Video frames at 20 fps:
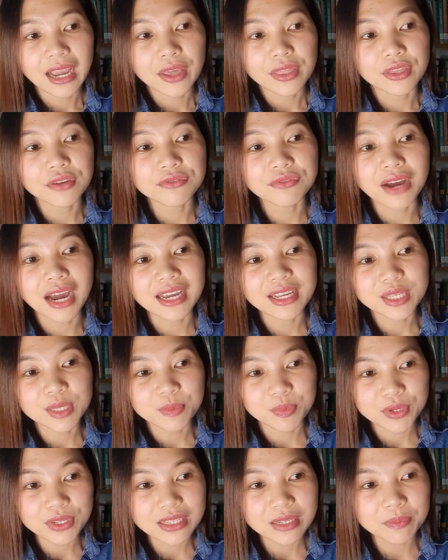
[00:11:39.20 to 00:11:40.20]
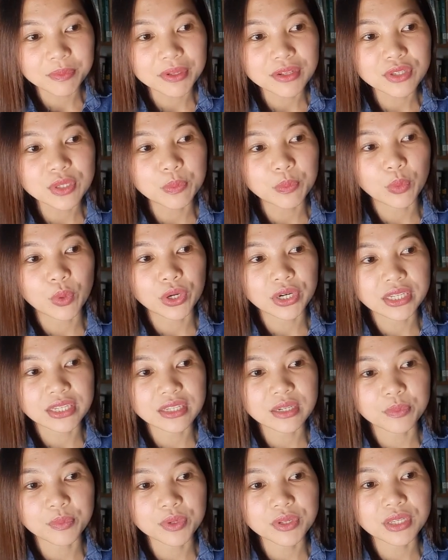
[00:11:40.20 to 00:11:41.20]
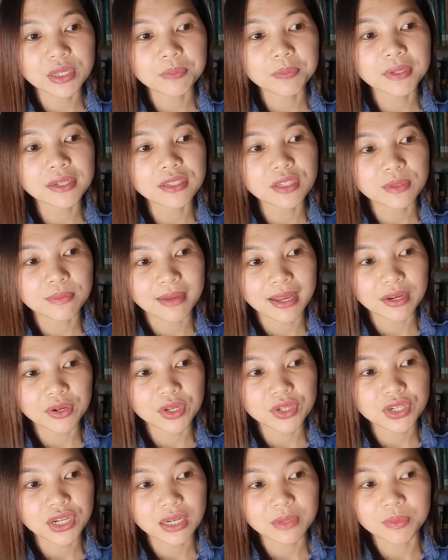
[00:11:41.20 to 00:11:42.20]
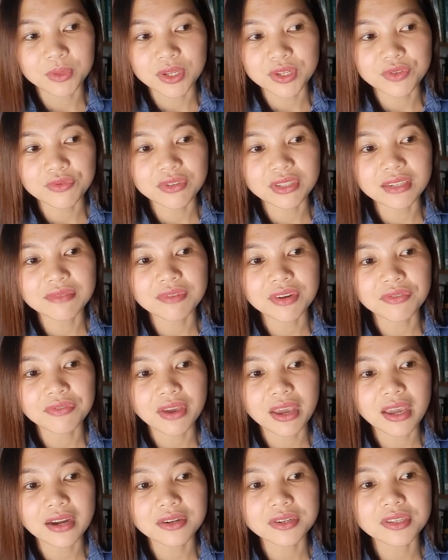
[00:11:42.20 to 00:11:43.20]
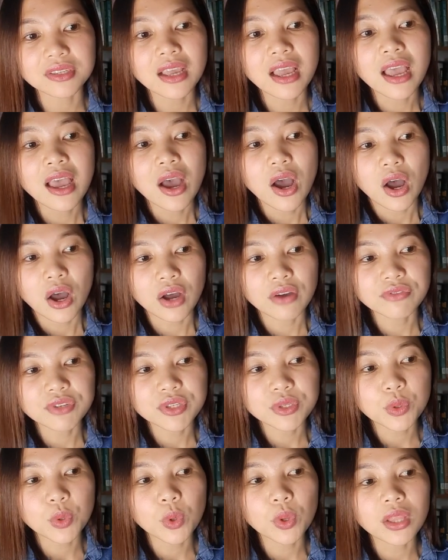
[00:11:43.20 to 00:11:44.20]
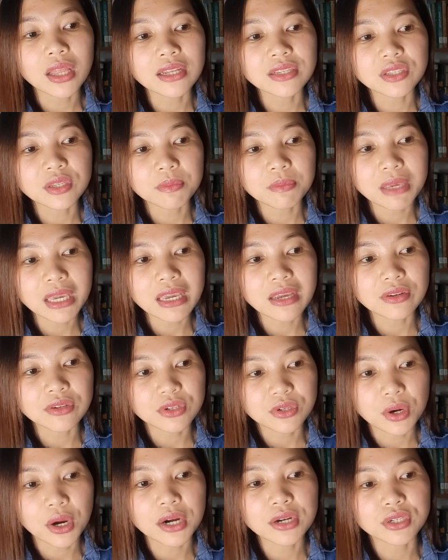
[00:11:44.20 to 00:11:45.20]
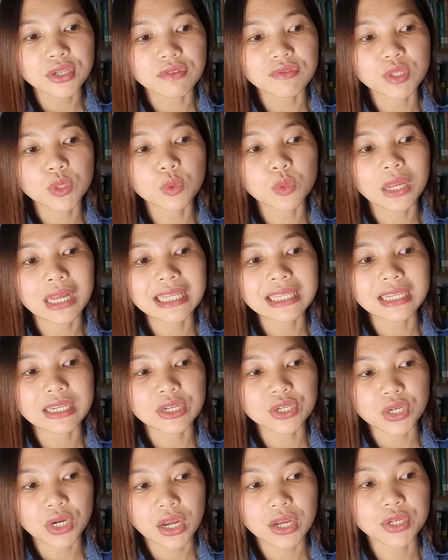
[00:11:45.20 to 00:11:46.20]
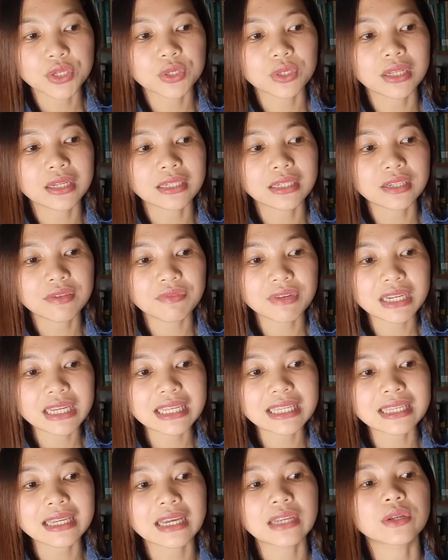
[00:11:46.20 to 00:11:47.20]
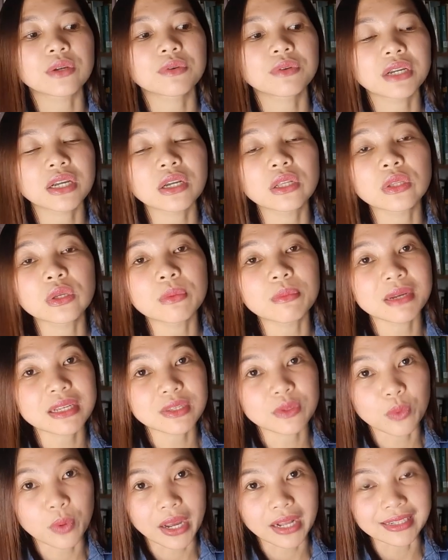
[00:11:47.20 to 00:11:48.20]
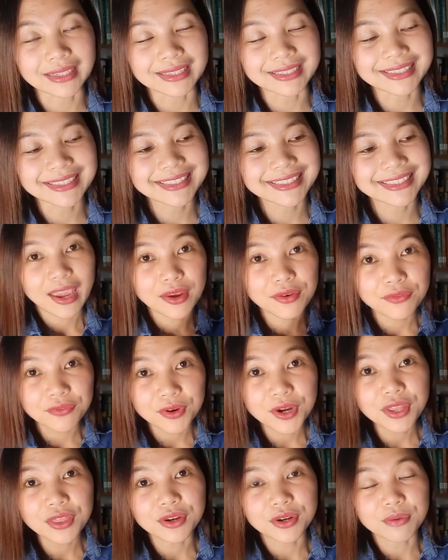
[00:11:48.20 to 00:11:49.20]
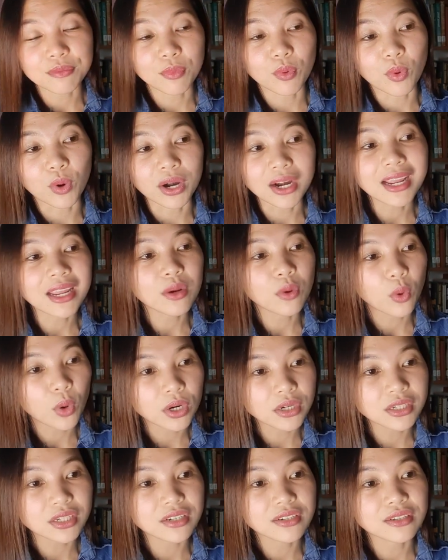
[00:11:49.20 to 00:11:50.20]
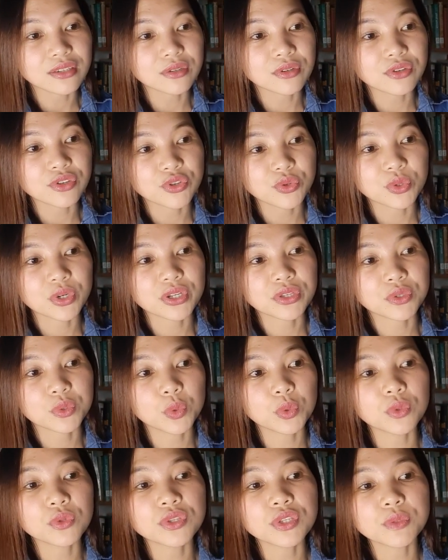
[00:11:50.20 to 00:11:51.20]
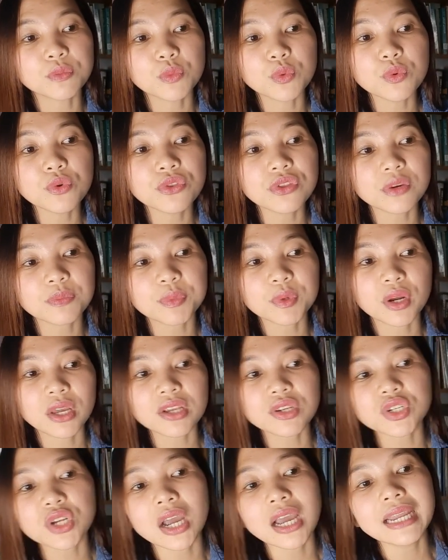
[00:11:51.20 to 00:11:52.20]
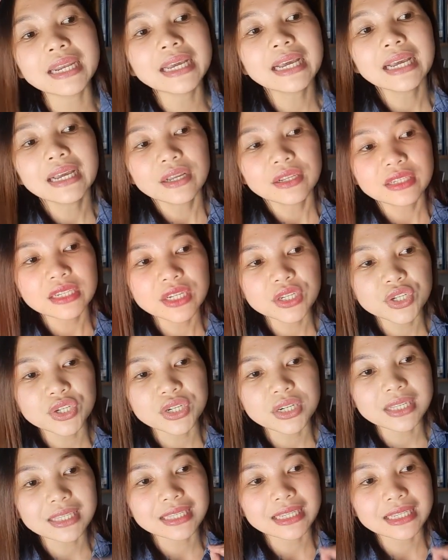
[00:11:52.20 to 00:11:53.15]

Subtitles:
The vice principal supports the principal to manage administrative affairs of the school and to be in charge of students' educational activities and curriculum as well. And furthermore, in order to ensure school smooth operation, teachers